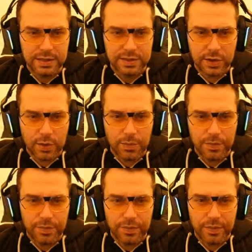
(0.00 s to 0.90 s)
So
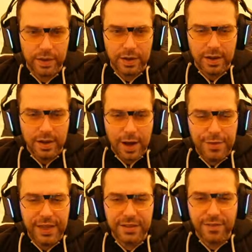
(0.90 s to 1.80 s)
I
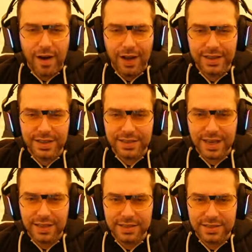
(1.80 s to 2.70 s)
think if I can
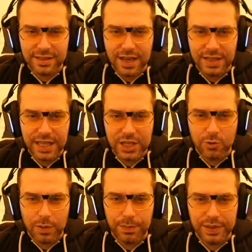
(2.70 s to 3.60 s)
get any
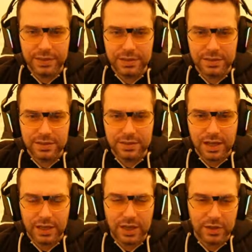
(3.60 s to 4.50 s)
equipment
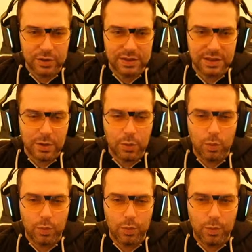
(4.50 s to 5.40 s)
and can consider
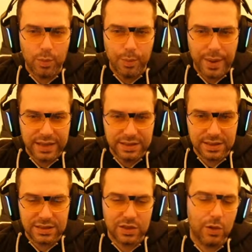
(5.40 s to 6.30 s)
best in
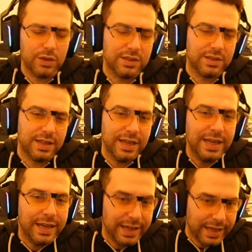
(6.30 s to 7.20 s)
slot
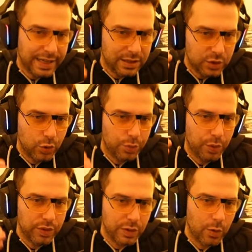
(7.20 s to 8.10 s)
in
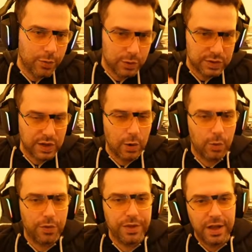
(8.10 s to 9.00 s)
2.0 for
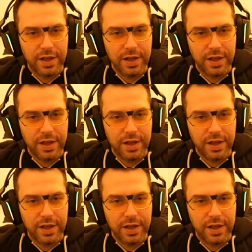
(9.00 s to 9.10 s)
Sauron,